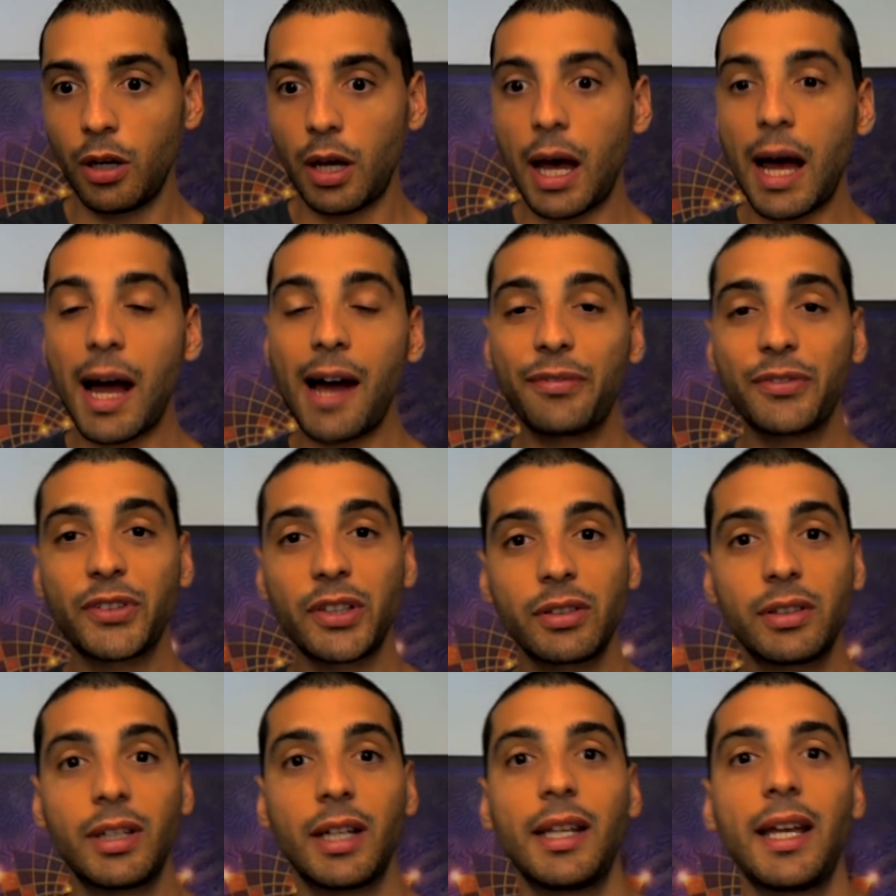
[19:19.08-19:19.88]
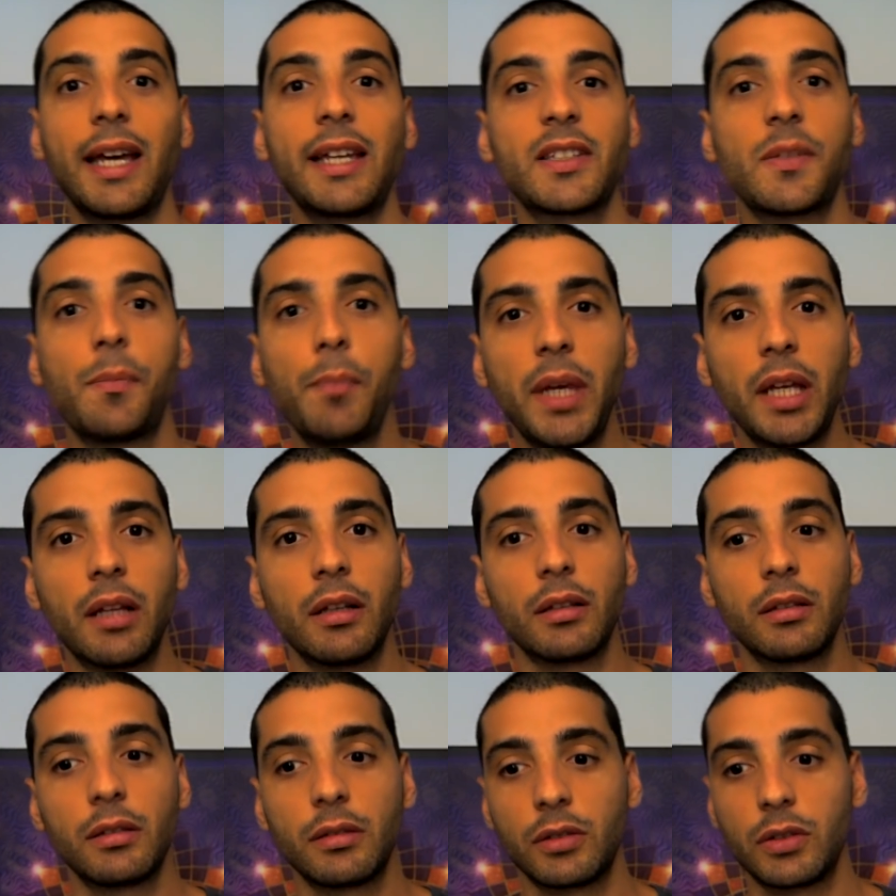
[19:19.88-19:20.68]
after the last
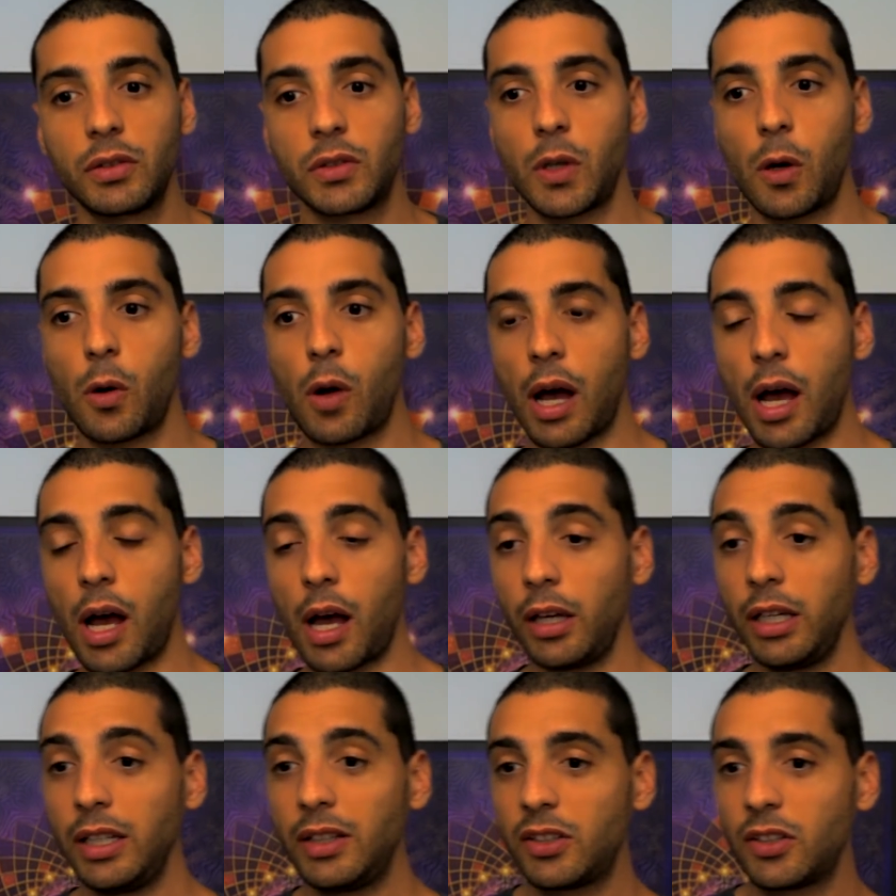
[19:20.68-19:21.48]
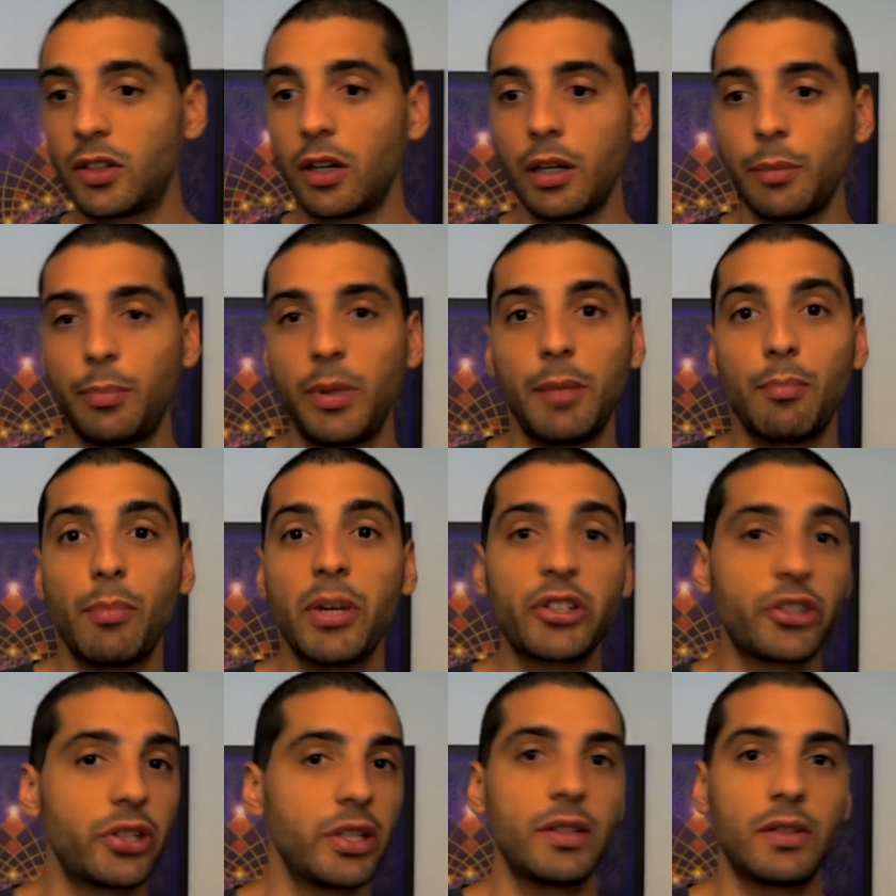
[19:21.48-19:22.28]
meal. So it's gonna be
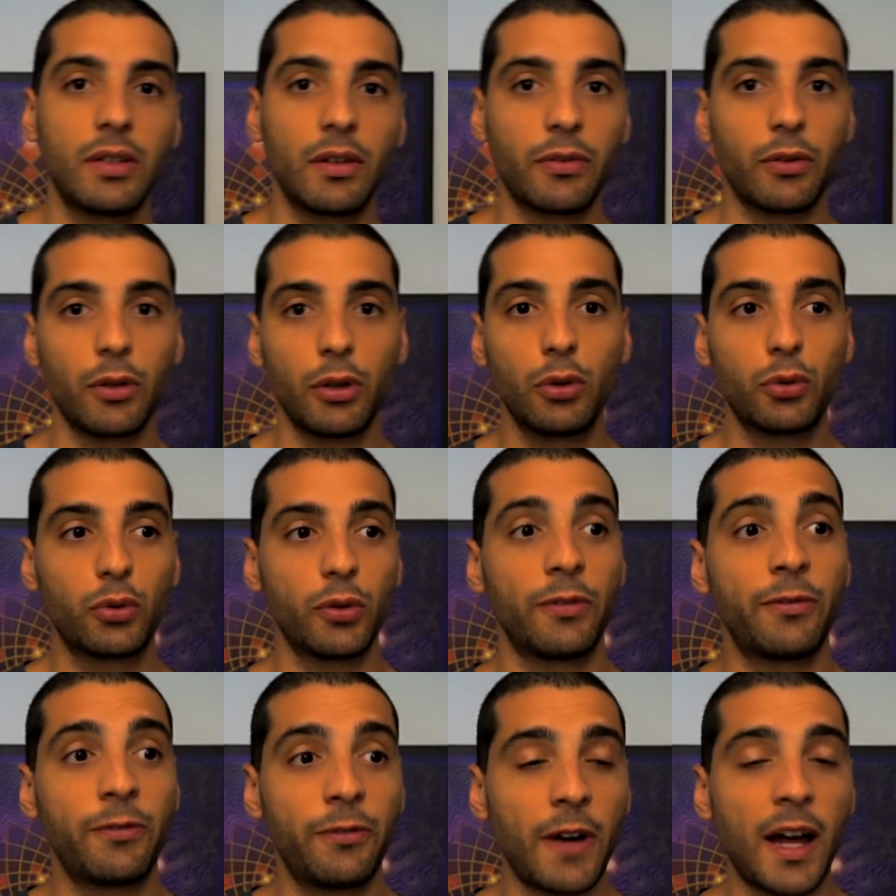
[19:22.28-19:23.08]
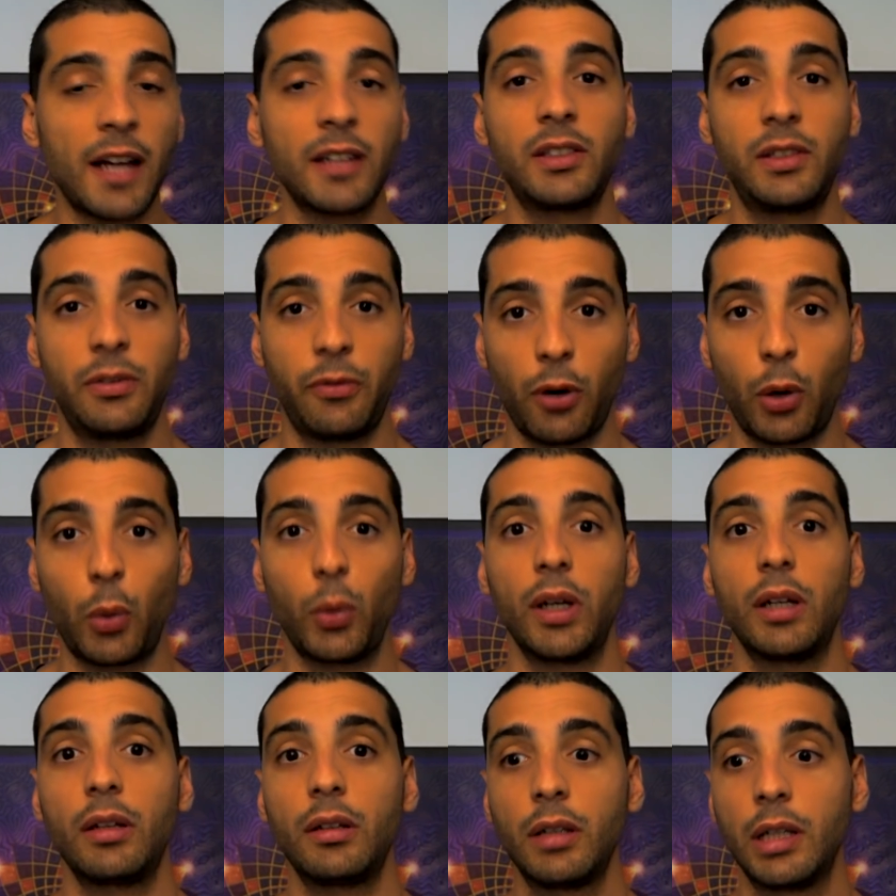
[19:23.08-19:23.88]
much easier for you to fast for
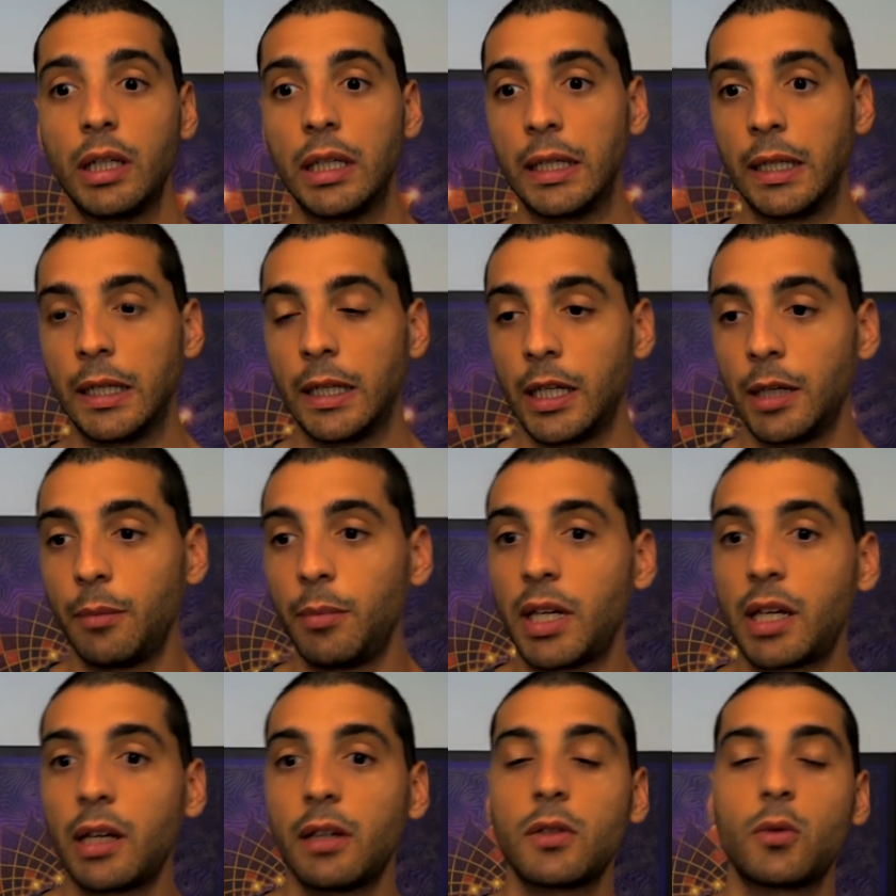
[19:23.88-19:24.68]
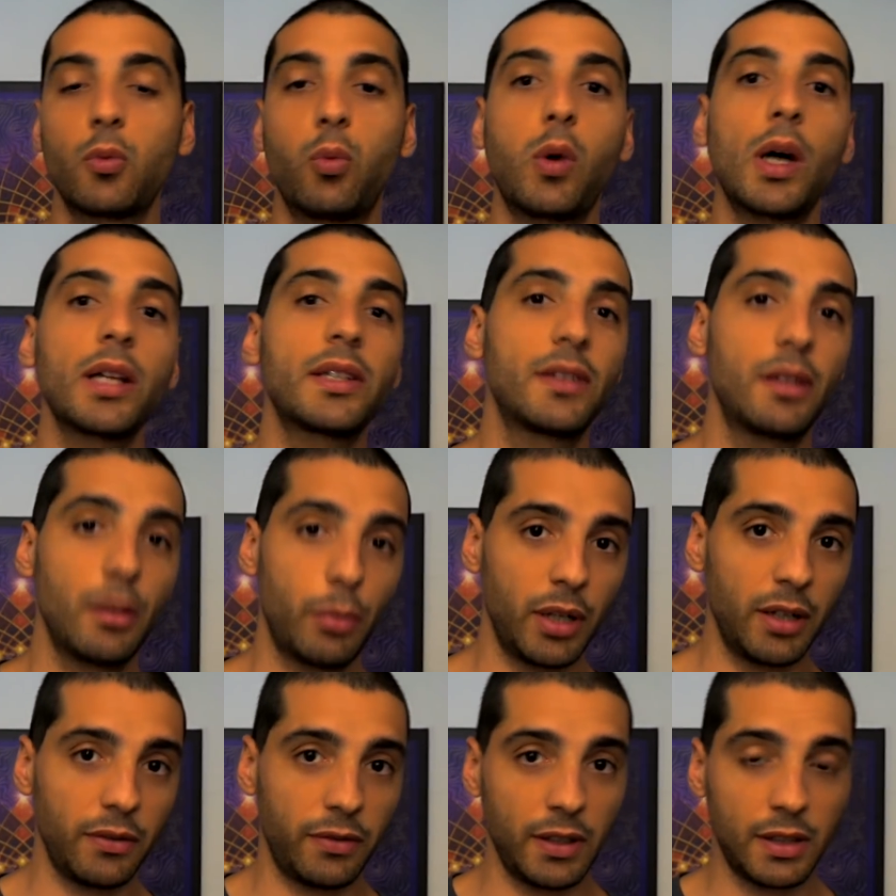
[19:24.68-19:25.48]
real, because what's the
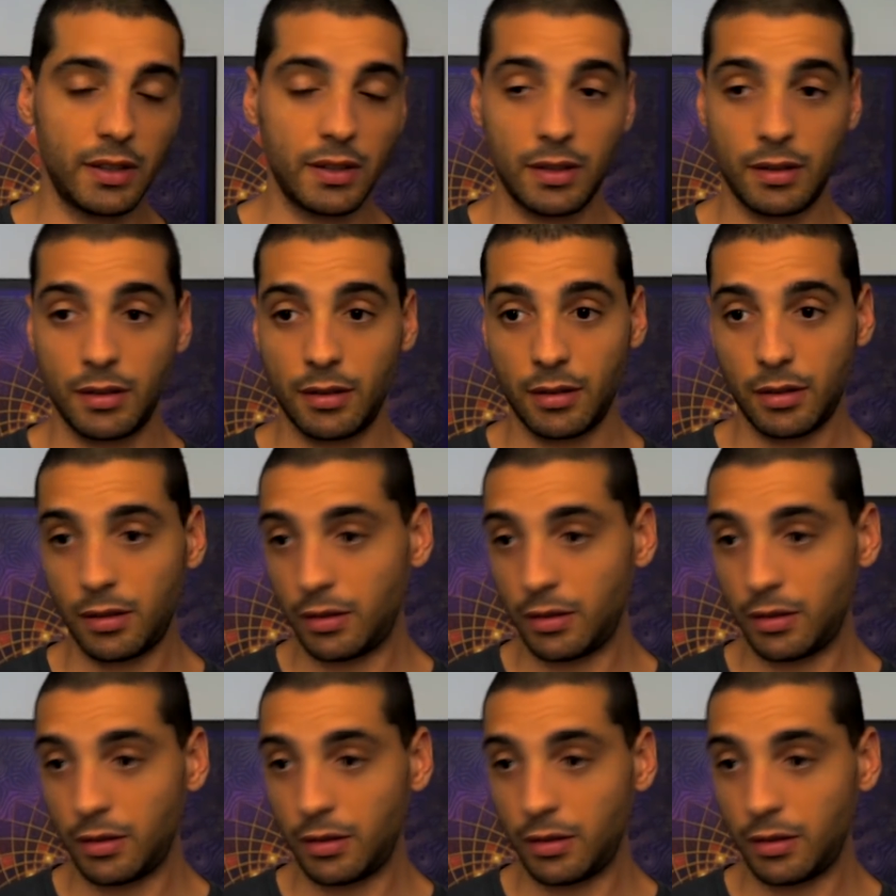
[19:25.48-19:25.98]
benefits?